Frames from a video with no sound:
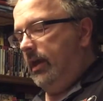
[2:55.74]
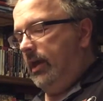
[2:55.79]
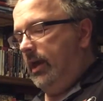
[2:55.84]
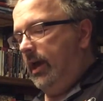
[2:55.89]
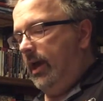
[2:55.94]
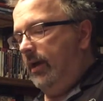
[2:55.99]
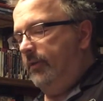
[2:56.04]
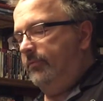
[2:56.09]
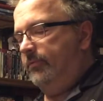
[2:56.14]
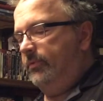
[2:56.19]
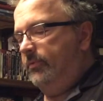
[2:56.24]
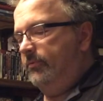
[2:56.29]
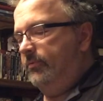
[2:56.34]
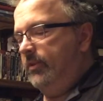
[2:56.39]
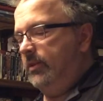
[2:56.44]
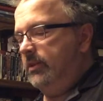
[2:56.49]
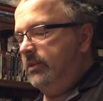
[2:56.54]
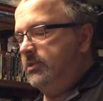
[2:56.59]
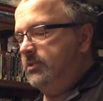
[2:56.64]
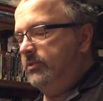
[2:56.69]
Half the
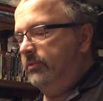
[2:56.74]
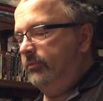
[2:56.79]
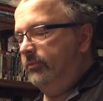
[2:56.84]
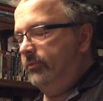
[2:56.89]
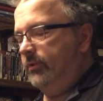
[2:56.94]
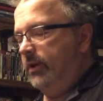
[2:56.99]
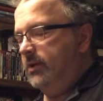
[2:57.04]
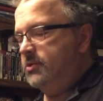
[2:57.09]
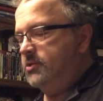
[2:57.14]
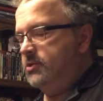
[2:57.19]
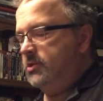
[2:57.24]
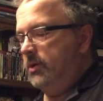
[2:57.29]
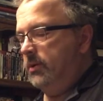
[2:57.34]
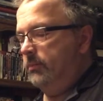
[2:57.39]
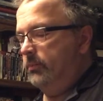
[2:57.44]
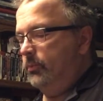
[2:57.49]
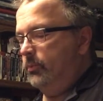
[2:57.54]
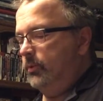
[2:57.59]
village of Friendship